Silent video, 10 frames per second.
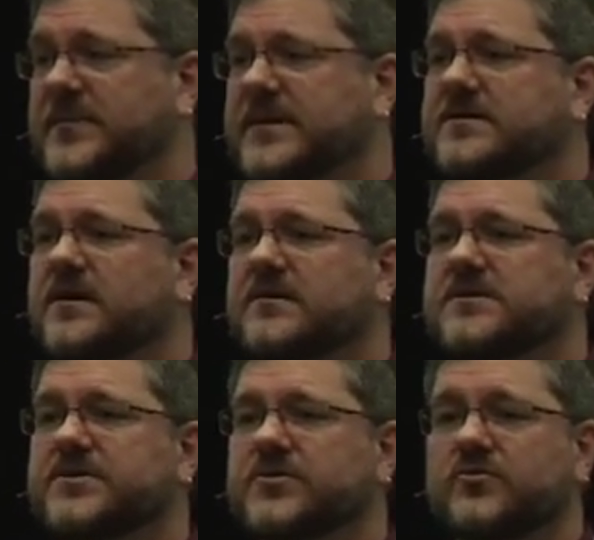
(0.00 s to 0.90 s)
It's hard to
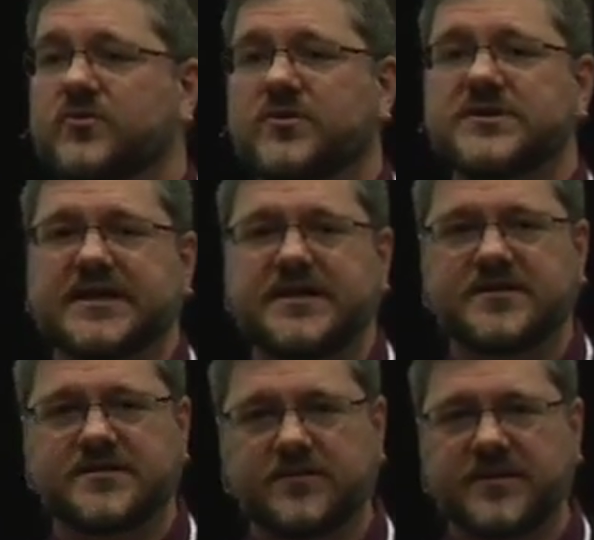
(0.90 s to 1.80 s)
turn rules
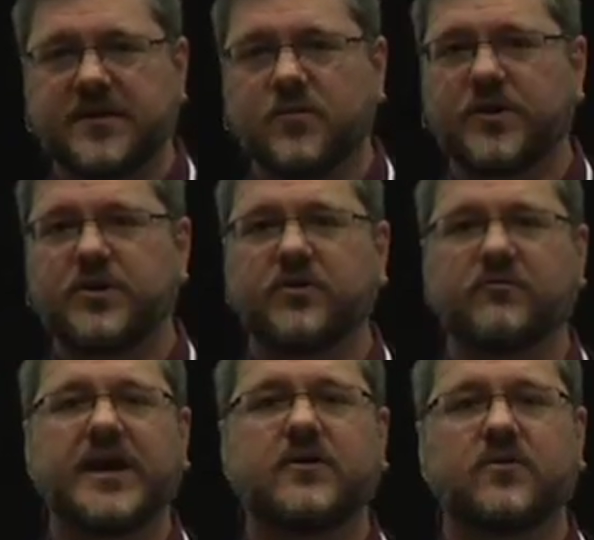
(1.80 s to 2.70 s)
into something where you can
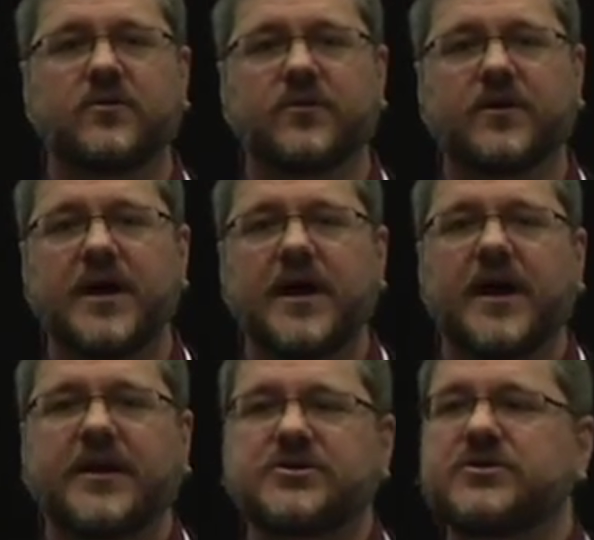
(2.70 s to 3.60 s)
rank order
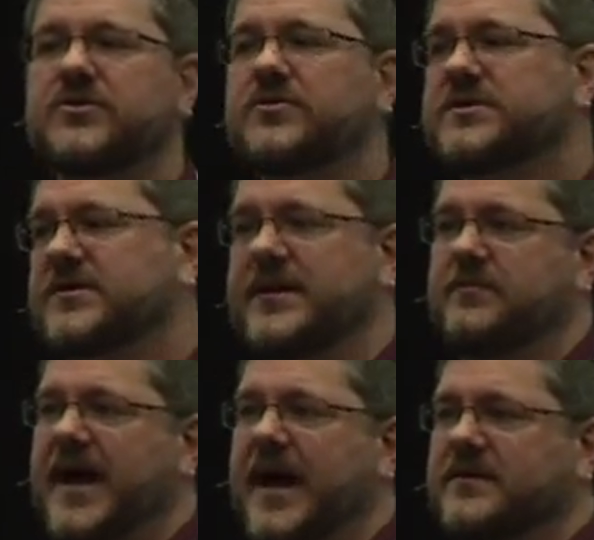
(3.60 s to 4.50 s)
and choose to
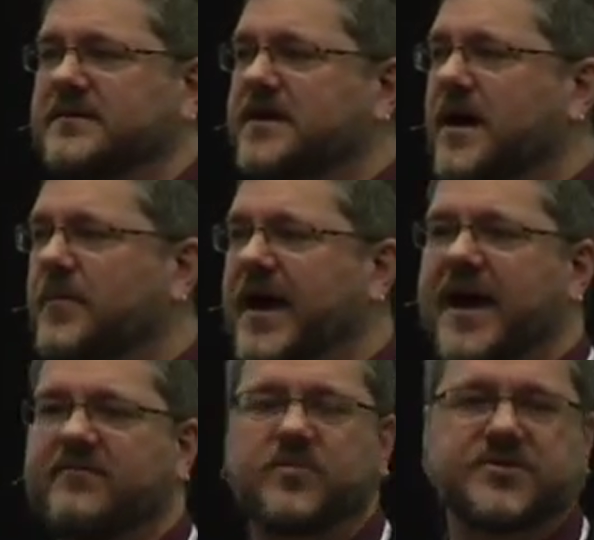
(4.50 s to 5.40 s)
impact the top
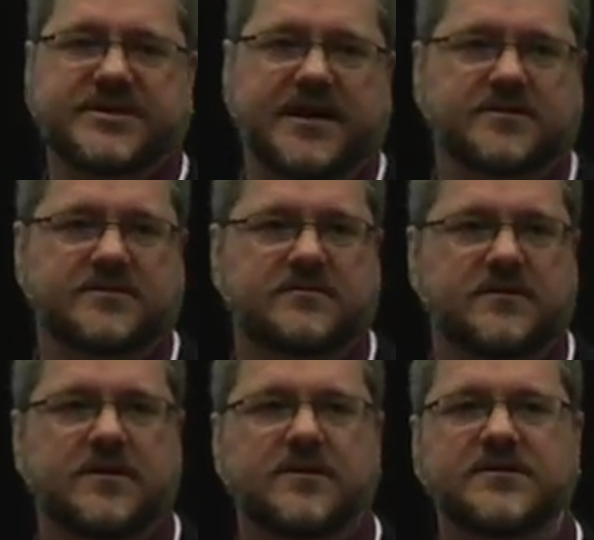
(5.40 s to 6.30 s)
0.5%,
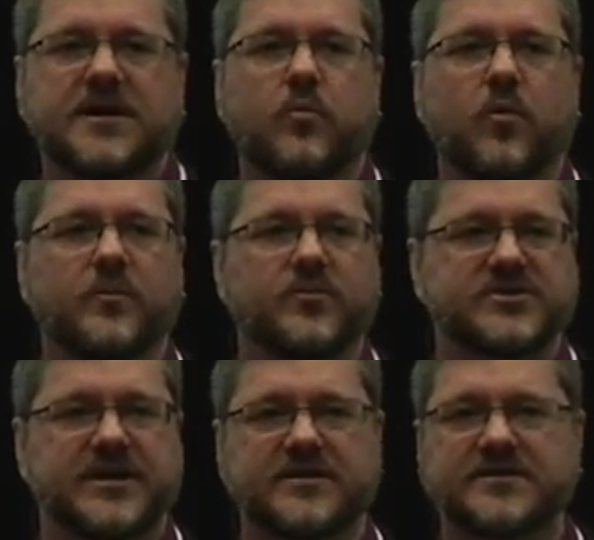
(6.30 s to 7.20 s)
the top
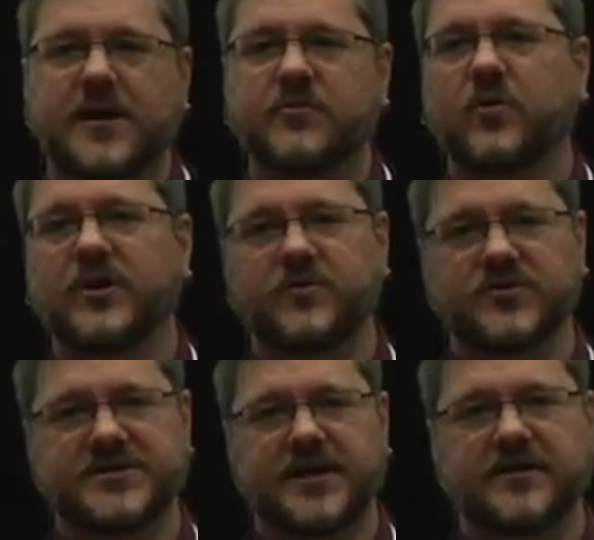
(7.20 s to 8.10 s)
1%, the top 20%.